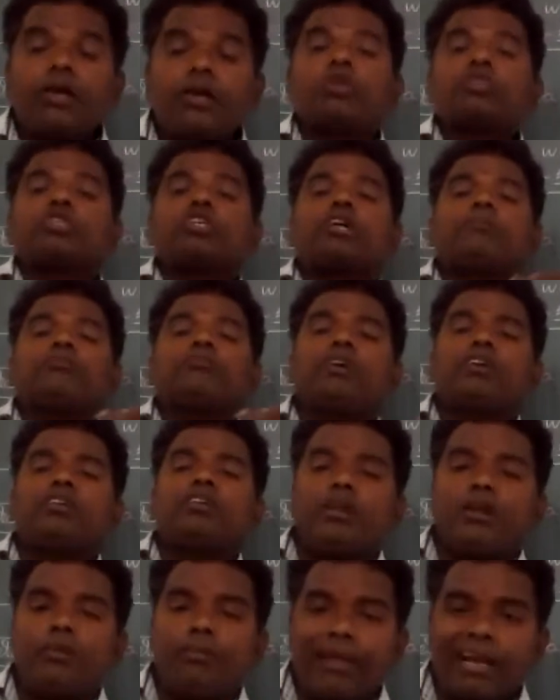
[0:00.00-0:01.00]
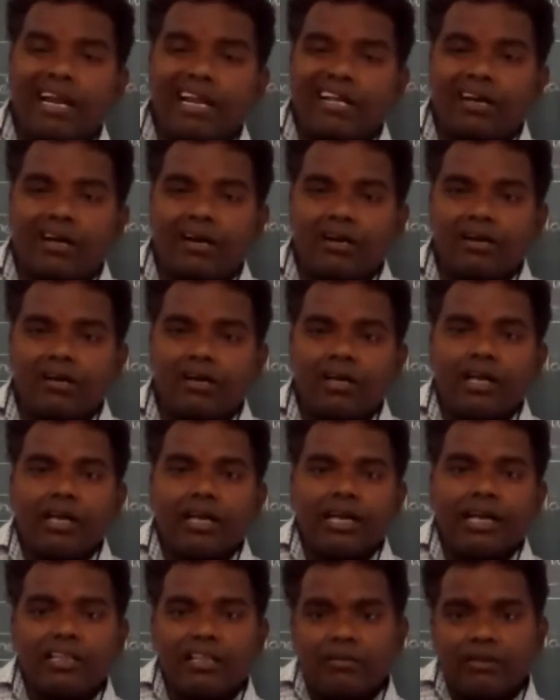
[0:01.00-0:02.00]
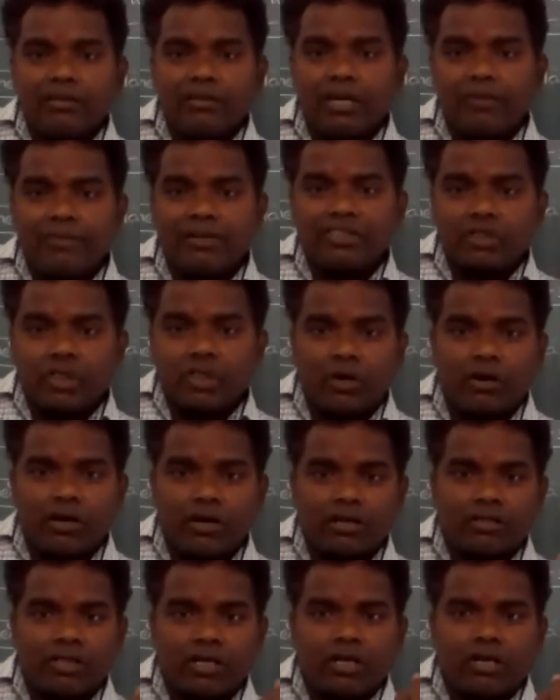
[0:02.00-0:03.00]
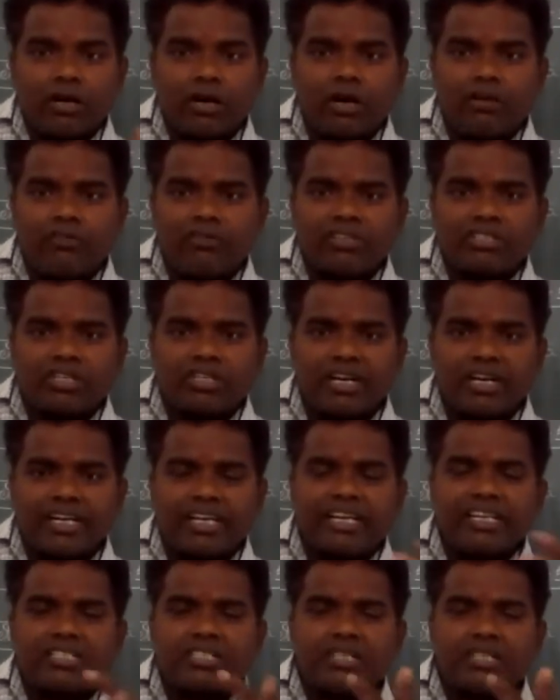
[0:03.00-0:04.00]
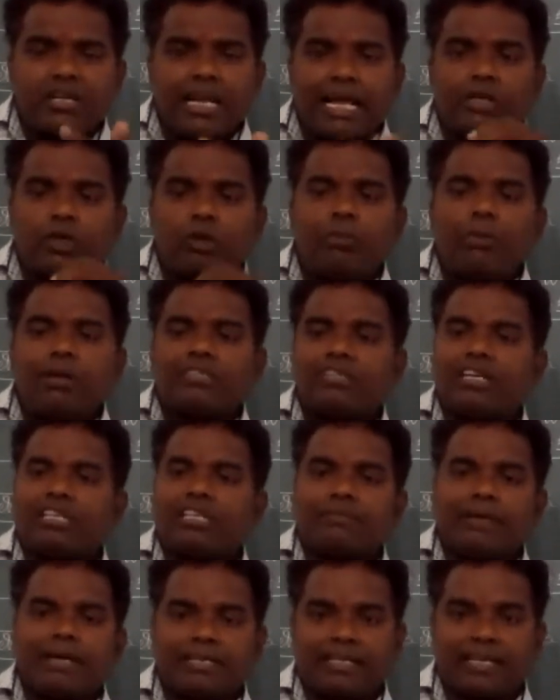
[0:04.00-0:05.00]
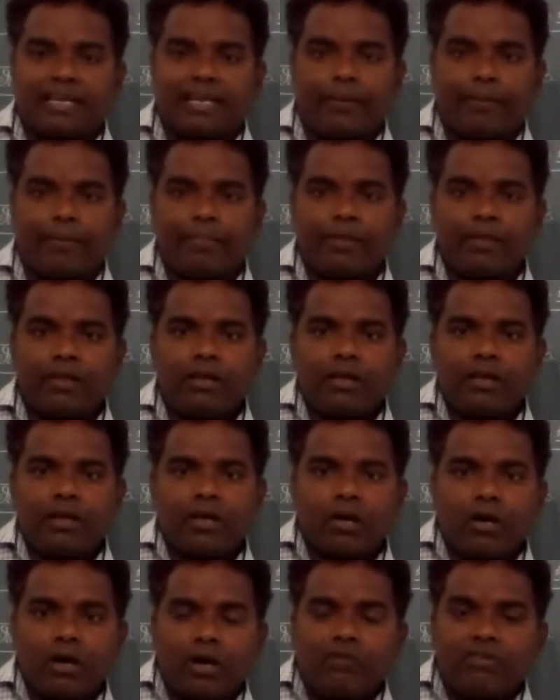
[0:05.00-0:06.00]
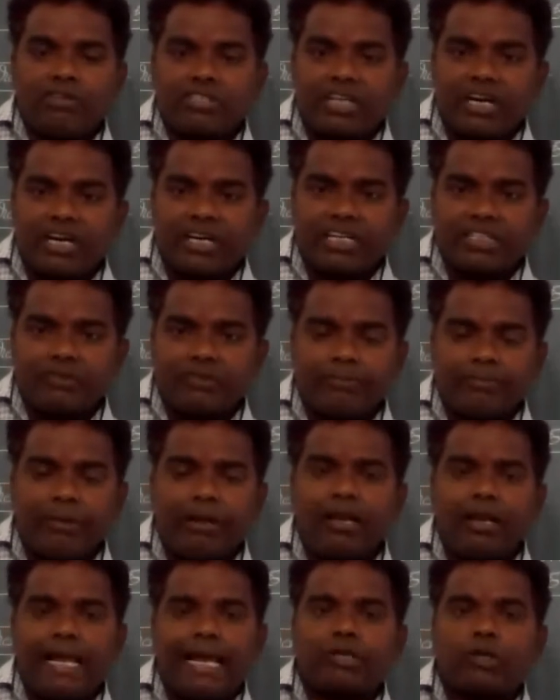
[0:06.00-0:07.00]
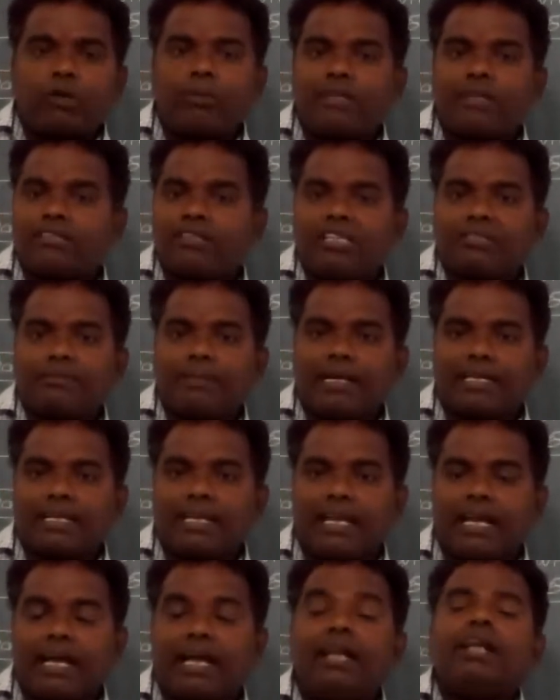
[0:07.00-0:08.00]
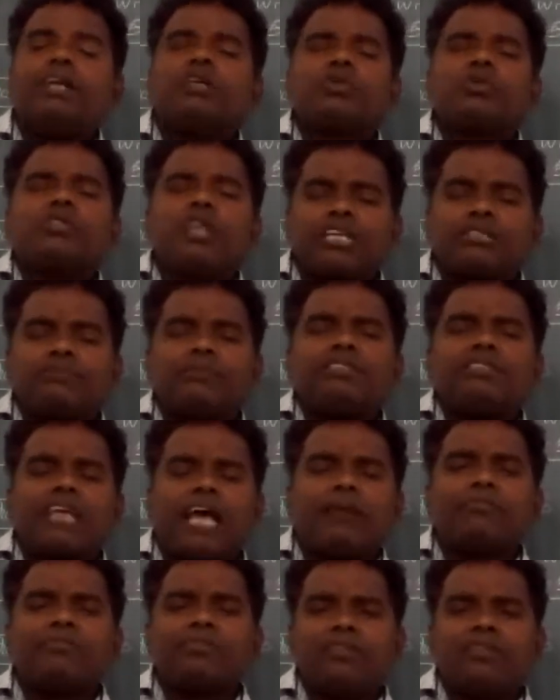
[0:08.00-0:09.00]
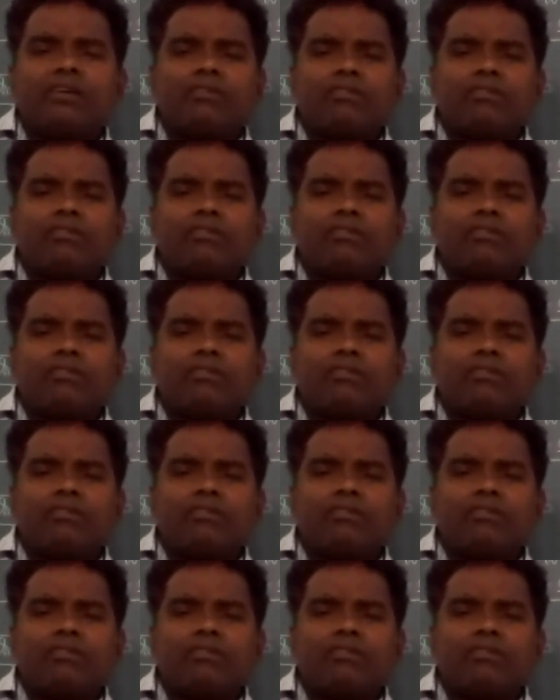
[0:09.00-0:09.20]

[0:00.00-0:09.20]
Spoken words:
You should observe the milk in the, that means curd. The curd which contains lactobacillus bacteria. Curd which contains lactobacillus bacteria. So that means I'm